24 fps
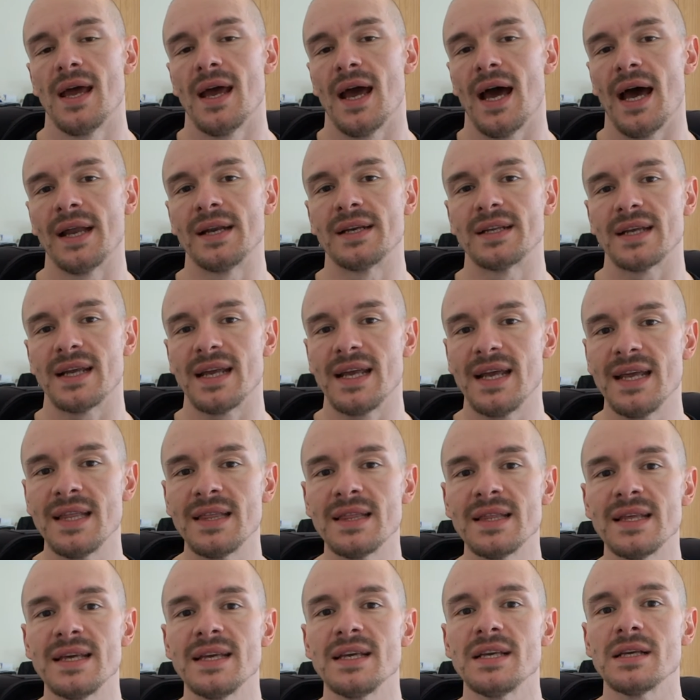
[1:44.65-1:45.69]
And
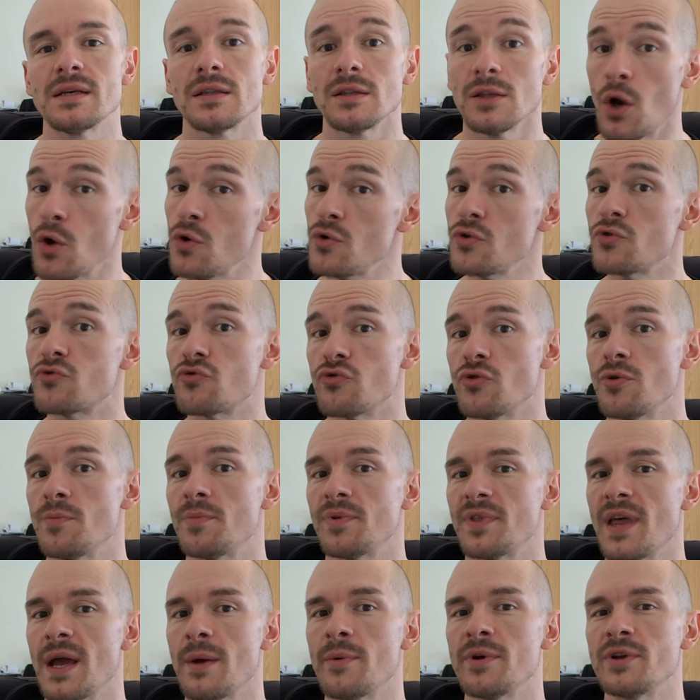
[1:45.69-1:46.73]
in the load
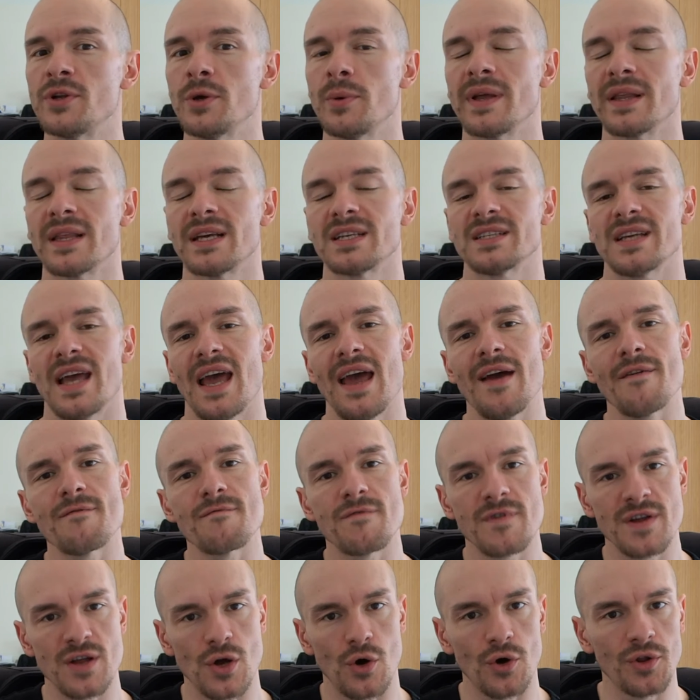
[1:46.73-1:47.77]
group, they were doing this
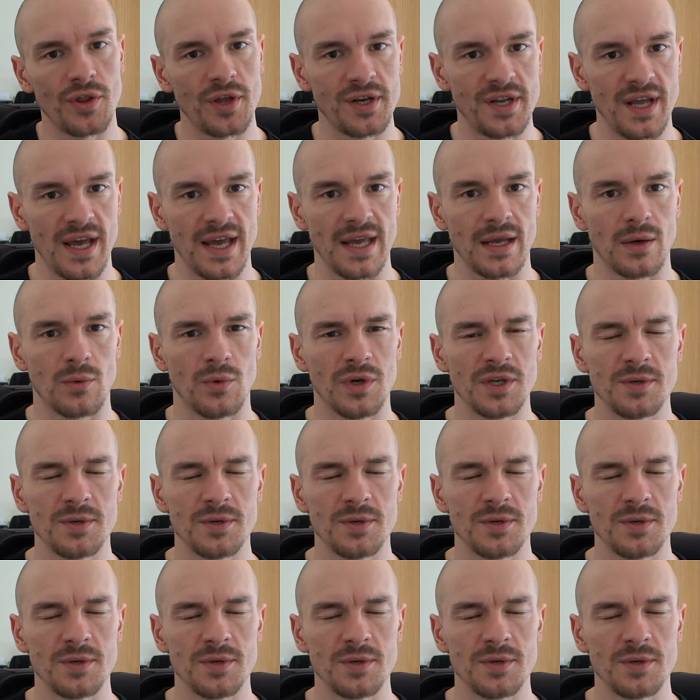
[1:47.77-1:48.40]
every other day,